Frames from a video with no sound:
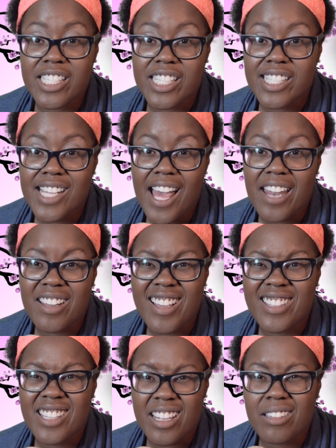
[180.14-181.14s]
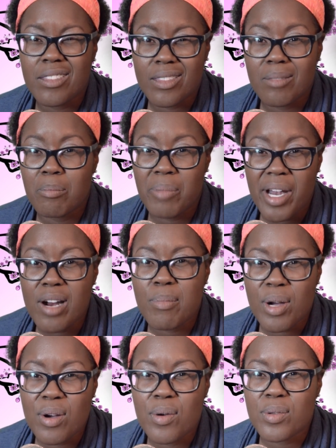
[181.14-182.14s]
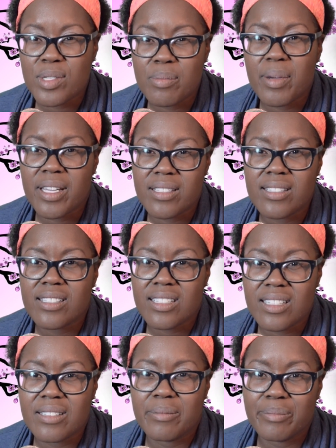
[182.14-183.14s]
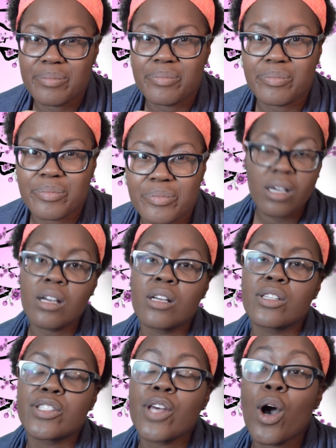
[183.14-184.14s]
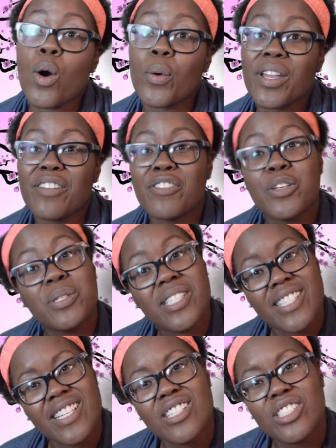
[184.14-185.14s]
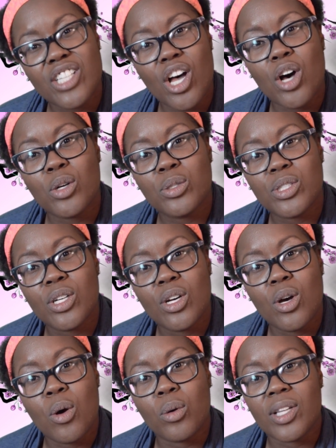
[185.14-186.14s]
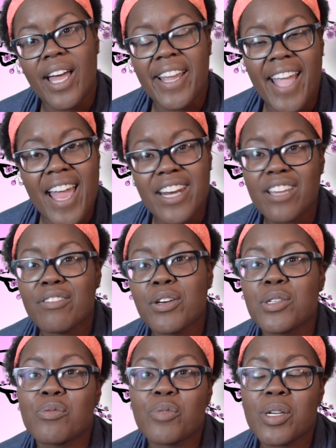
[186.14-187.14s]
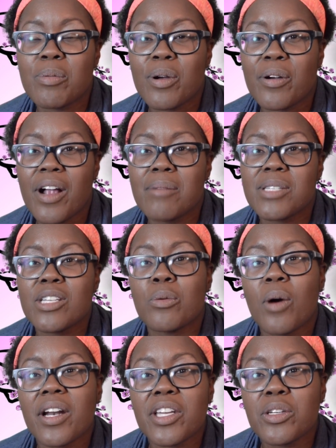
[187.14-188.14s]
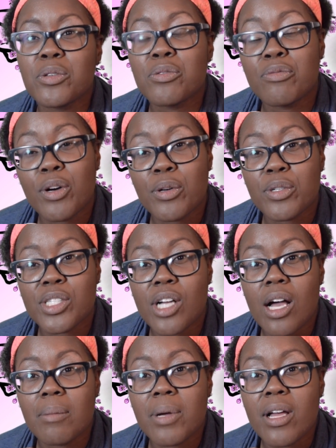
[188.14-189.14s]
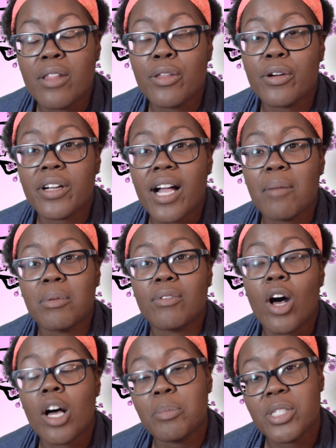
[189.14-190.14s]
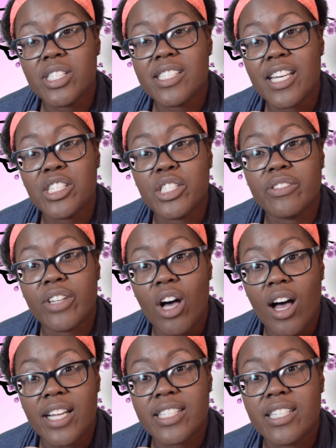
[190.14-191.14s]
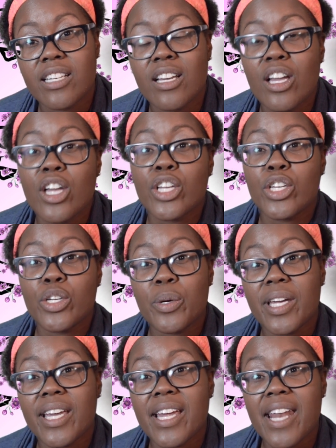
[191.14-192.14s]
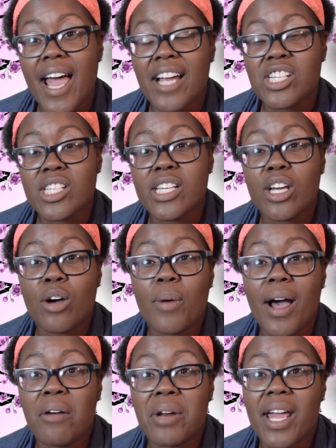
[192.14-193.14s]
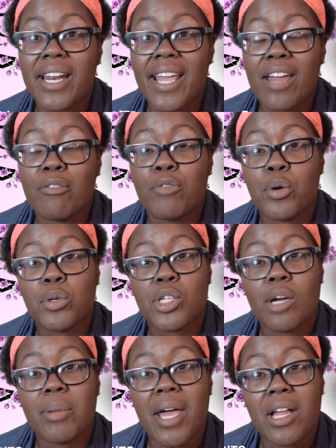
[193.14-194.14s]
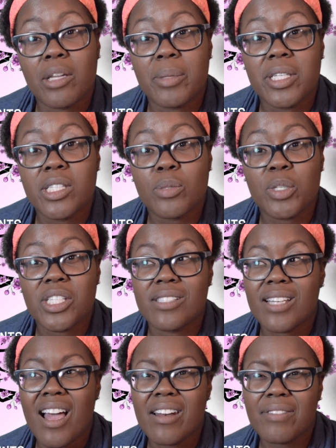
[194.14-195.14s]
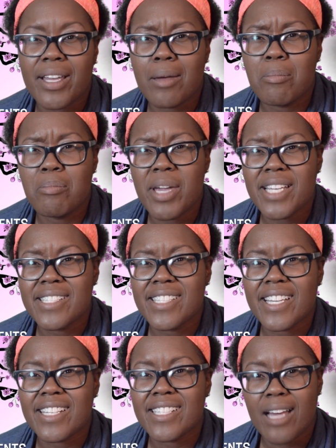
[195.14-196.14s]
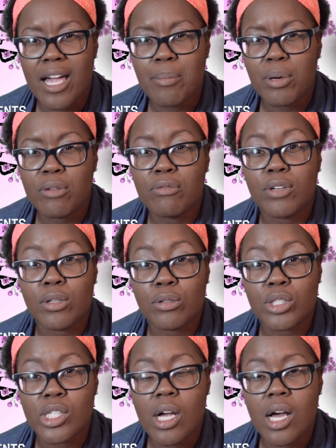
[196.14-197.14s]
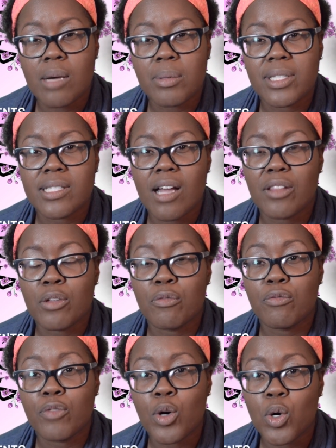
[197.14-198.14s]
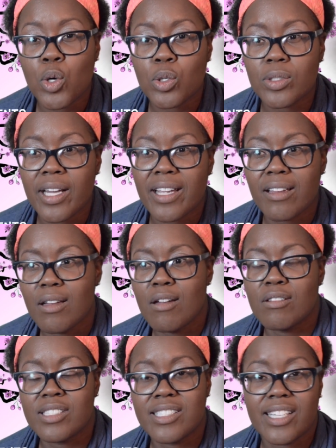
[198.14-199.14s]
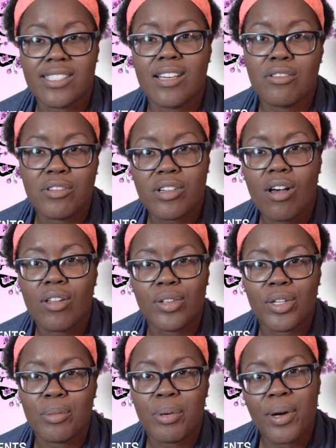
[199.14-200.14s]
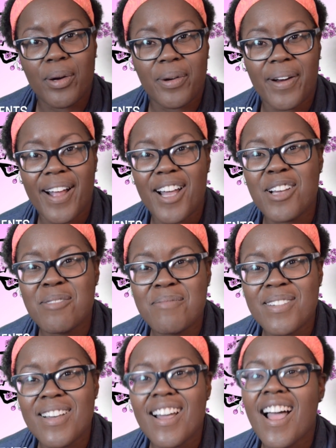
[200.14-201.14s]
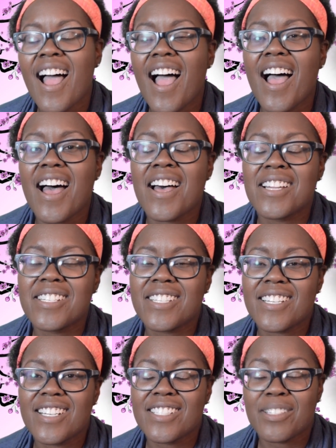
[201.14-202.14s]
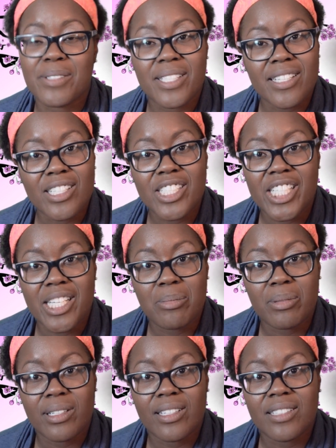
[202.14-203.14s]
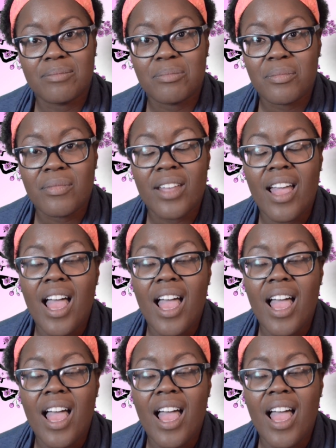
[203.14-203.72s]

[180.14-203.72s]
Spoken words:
It's just that it's like bare bones basic. So if you still don't like any of those free programs and you want to use Photoshop, there are a couple of options that you've got. You can actually go out and get Photoshop Elements, which is kind of like a basic type of Photoshop. It's not the full like $600 program, and so it's a little cheaper.